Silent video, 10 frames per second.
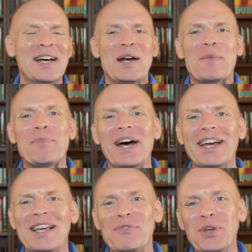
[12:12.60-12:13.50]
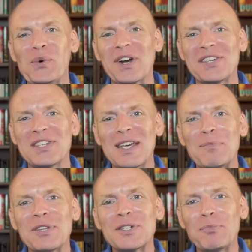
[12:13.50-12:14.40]
But if you want to
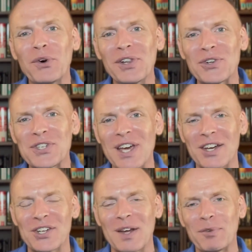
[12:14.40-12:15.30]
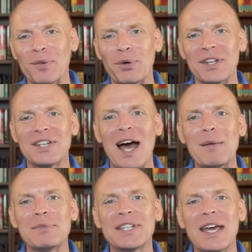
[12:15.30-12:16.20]
skip the spoiler section, I'm going to put a
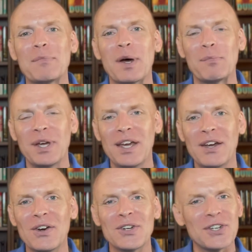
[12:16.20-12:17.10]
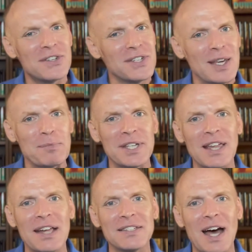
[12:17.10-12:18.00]
timestamp up here. Just skip to
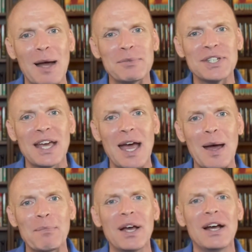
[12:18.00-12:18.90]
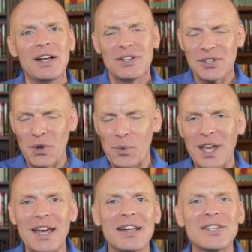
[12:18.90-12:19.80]
that timestamp so we
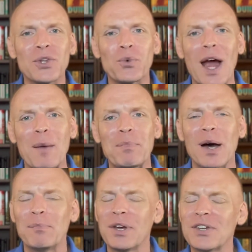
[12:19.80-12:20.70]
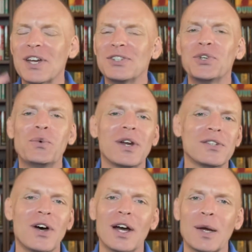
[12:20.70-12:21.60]
can get to the wrap up because I do want to
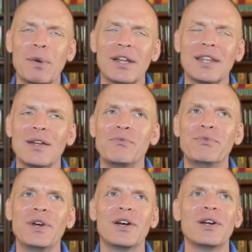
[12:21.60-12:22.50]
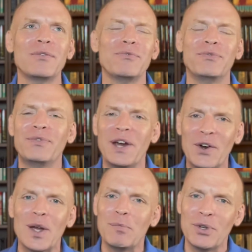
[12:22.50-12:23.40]
talk about that very,
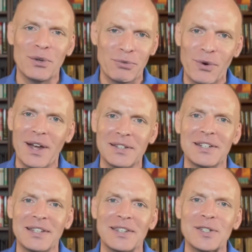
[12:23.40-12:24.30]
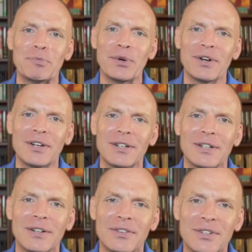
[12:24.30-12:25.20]
very beautiful ending of this book.
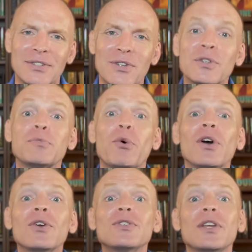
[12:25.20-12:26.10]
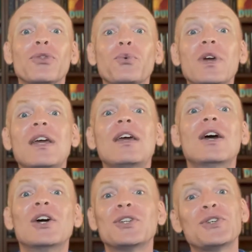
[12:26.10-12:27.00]
So spoilers in 3,
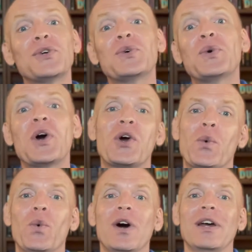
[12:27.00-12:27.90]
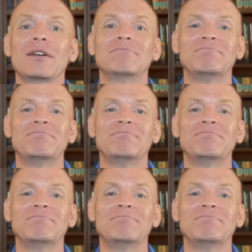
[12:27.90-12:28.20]
2, 1.